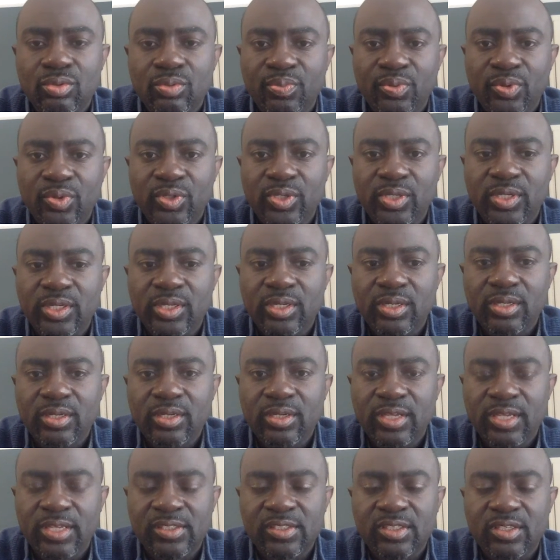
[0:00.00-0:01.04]
put
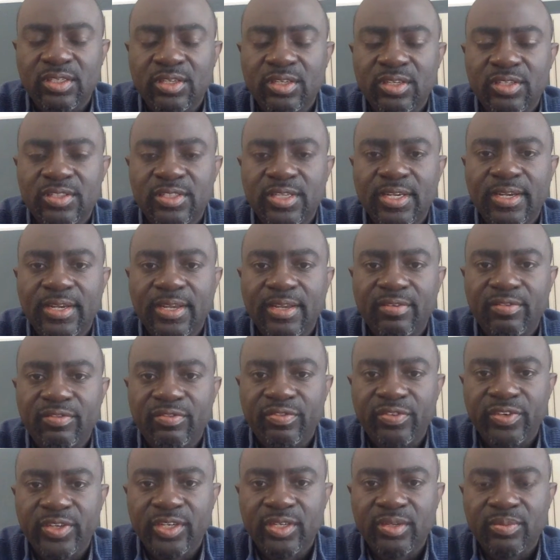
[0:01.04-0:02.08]
their signature and
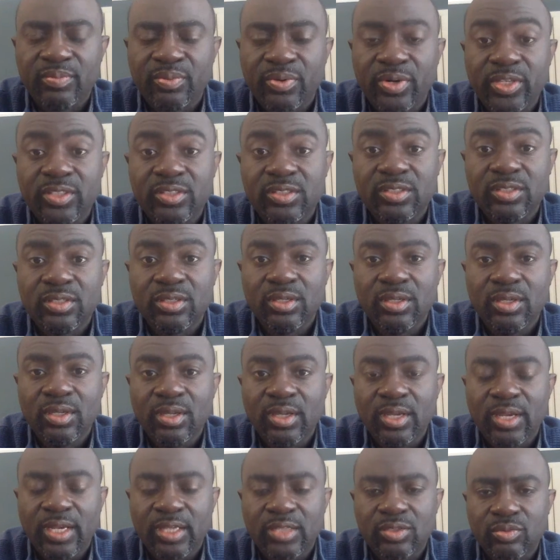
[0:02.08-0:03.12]
fingerprint
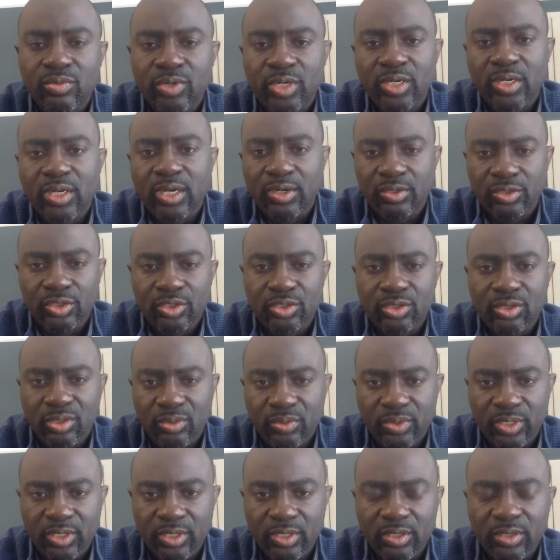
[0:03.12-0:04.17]
as well. I'll show you
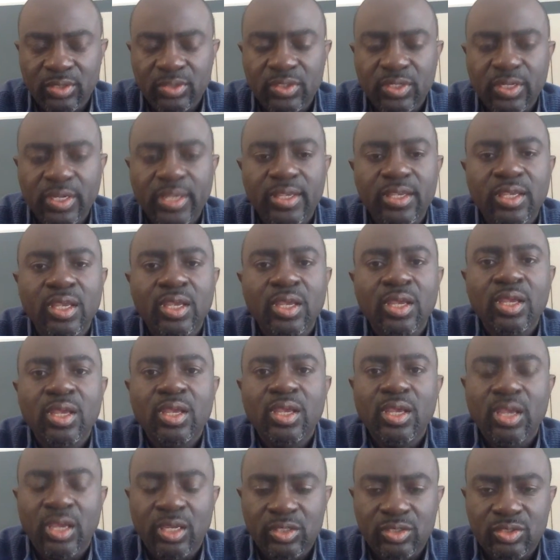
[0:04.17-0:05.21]
what it looks like.
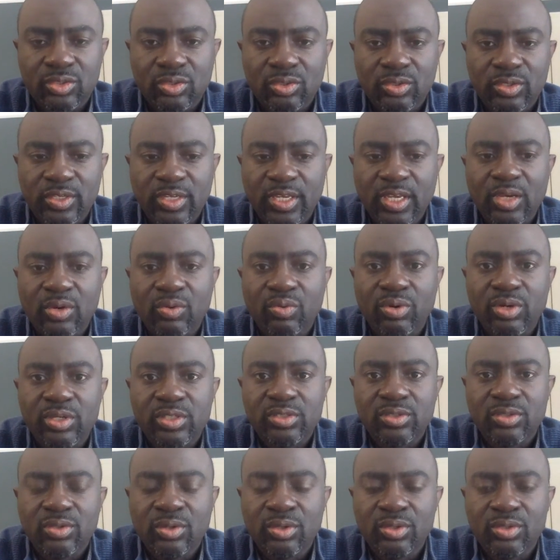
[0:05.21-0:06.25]
And so then what
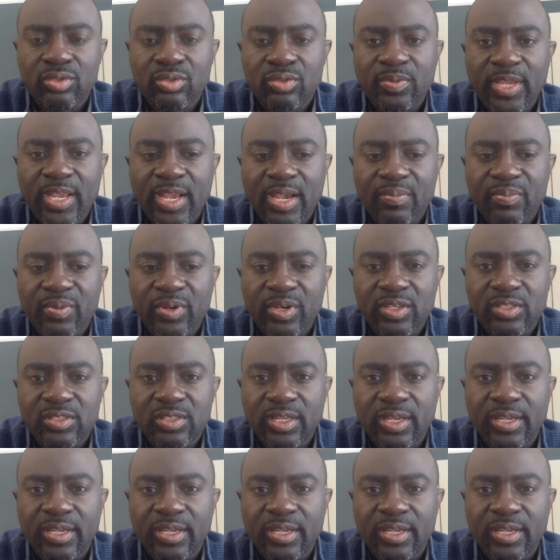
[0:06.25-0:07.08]
is going to be happening is,